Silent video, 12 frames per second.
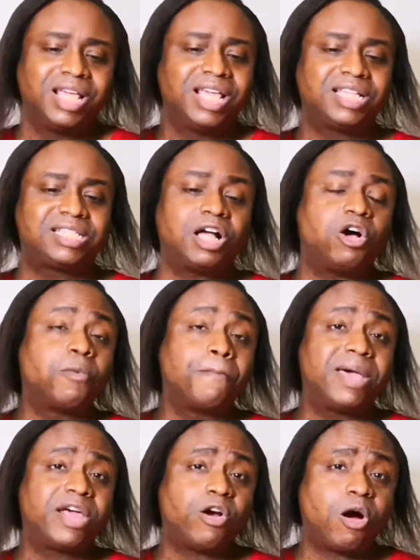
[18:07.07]
his song
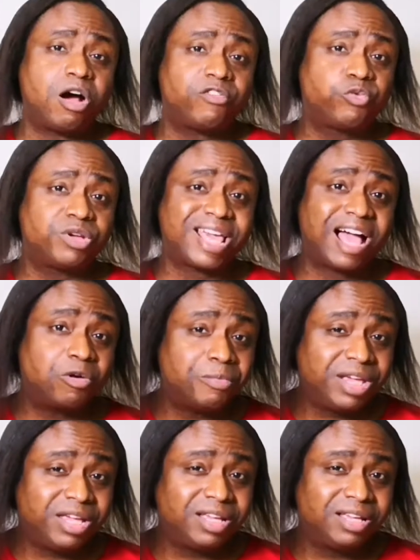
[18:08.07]
Better Off Without
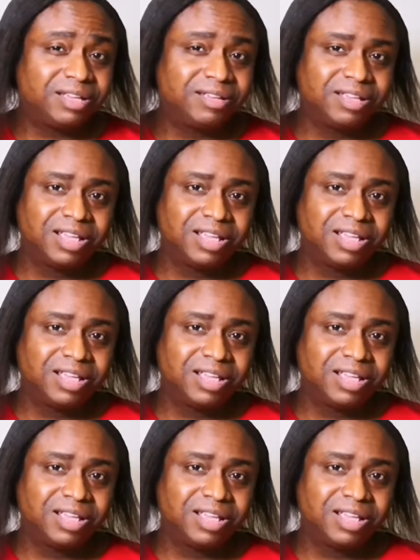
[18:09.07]
Me